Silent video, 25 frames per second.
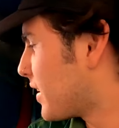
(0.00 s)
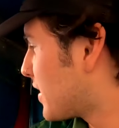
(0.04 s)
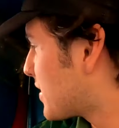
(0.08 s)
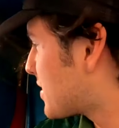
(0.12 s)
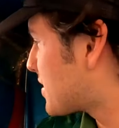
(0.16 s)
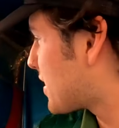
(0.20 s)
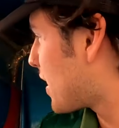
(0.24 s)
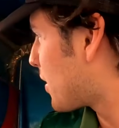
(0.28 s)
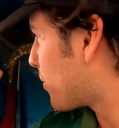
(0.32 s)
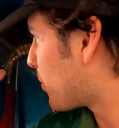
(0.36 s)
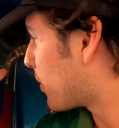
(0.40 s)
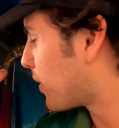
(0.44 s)
think
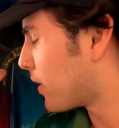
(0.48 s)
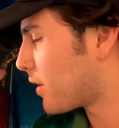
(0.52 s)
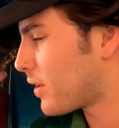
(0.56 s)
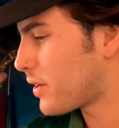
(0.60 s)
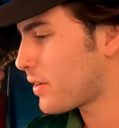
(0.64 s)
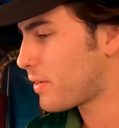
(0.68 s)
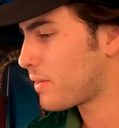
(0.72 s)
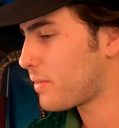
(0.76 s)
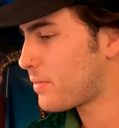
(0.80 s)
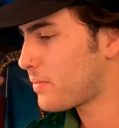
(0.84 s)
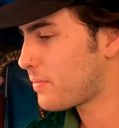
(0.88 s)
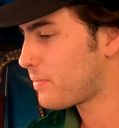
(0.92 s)
it's that way.
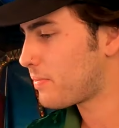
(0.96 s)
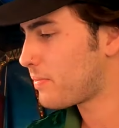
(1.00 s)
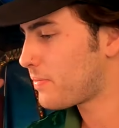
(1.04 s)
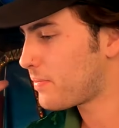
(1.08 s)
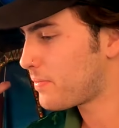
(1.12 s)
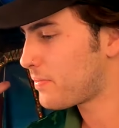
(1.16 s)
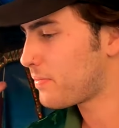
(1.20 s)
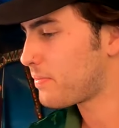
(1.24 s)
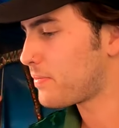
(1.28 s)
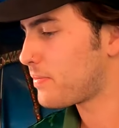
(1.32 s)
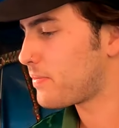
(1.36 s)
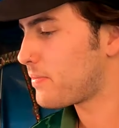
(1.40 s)

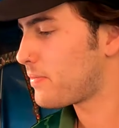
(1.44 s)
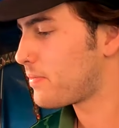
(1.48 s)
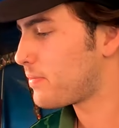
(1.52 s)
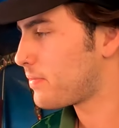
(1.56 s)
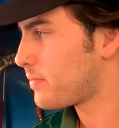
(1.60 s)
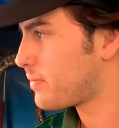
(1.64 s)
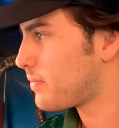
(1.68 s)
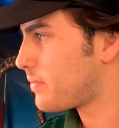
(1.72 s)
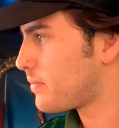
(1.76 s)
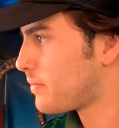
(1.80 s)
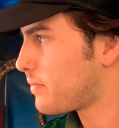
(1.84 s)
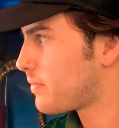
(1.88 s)

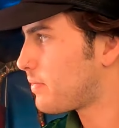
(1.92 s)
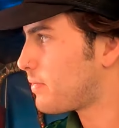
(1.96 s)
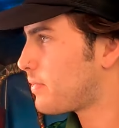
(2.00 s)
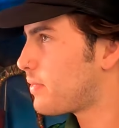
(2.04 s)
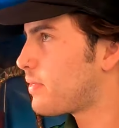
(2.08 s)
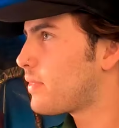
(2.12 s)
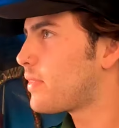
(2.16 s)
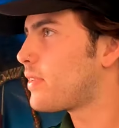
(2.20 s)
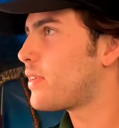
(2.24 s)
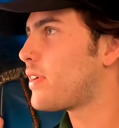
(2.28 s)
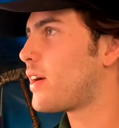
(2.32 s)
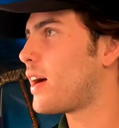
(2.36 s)
At
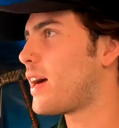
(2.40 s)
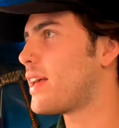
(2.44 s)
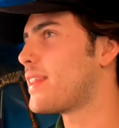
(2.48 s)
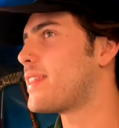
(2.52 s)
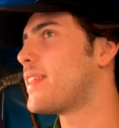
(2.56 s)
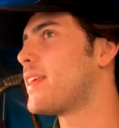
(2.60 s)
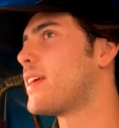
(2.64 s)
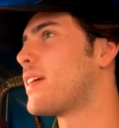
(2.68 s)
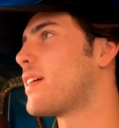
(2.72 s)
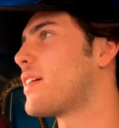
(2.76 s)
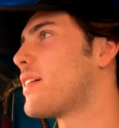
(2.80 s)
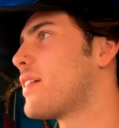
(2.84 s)
Garicho.
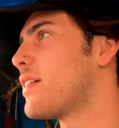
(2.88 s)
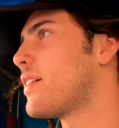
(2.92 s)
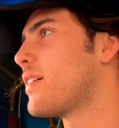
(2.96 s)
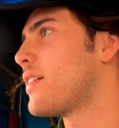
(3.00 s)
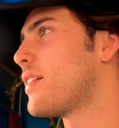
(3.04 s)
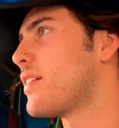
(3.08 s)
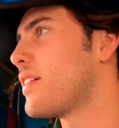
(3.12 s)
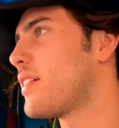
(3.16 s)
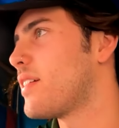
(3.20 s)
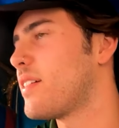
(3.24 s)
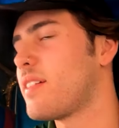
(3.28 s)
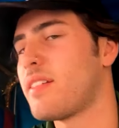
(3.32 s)
Garicho is
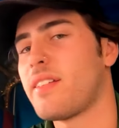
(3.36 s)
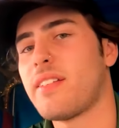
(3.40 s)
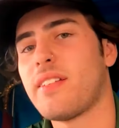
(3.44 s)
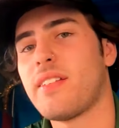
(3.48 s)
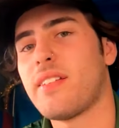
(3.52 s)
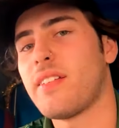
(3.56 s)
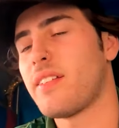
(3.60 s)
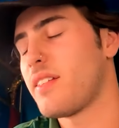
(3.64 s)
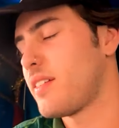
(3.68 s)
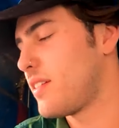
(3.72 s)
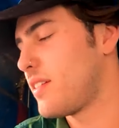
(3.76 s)
there, right?